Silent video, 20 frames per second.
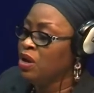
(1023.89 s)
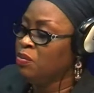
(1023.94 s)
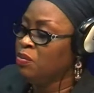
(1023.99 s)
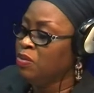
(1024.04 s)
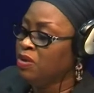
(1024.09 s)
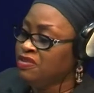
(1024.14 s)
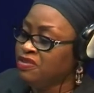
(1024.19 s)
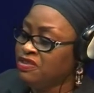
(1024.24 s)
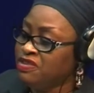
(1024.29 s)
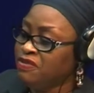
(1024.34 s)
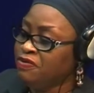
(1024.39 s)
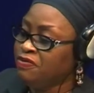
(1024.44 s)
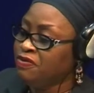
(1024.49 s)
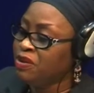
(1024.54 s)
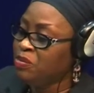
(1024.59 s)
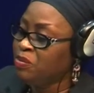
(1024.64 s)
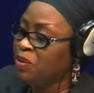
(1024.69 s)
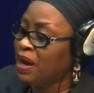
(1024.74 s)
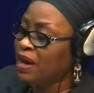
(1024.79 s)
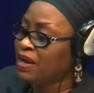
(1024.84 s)
Positive
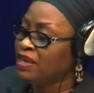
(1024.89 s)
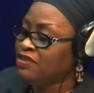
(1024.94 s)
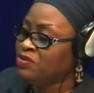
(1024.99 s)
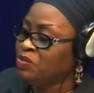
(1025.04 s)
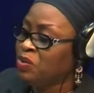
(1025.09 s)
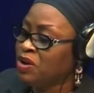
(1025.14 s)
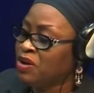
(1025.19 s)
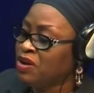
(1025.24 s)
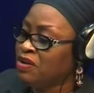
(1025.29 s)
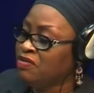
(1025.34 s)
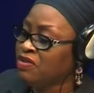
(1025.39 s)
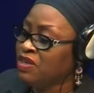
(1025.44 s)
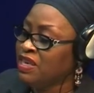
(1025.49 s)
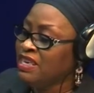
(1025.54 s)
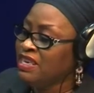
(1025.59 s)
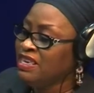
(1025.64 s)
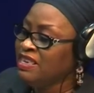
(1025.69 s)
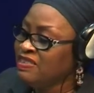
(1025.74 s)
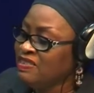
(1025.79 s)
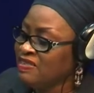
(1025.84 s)
feedback is one of the
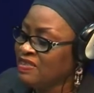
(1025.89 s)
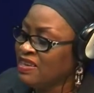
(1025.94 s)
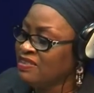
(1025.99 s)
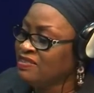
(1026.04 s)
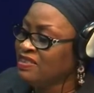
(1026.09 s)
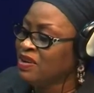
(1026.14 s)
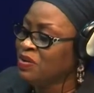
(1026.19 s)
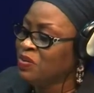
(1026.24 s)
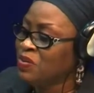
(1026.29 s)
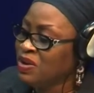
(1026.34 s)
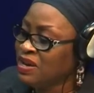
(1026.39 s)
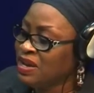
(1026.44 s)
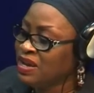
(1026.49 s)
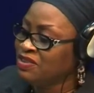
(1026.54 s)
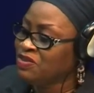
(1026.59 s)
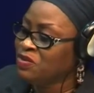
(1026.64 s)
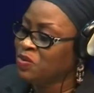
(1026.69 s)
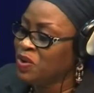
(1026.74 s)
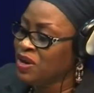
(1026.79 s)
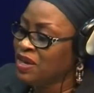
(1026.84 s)
easiest and
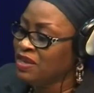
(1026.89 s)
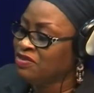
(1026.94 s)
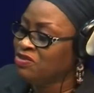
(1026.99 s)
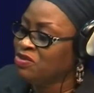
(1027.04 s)
quickest ways